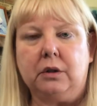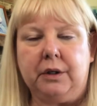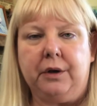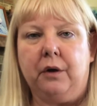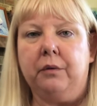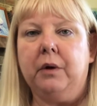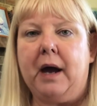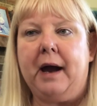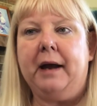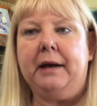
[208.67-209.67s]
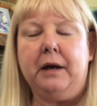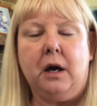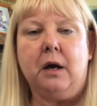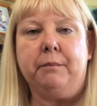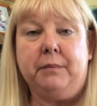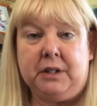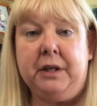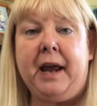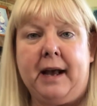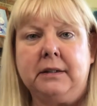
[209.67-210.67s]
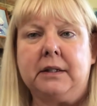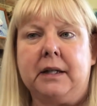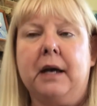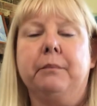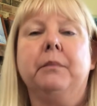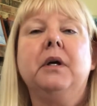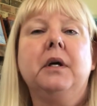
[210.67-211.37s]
you know, I um, did ask them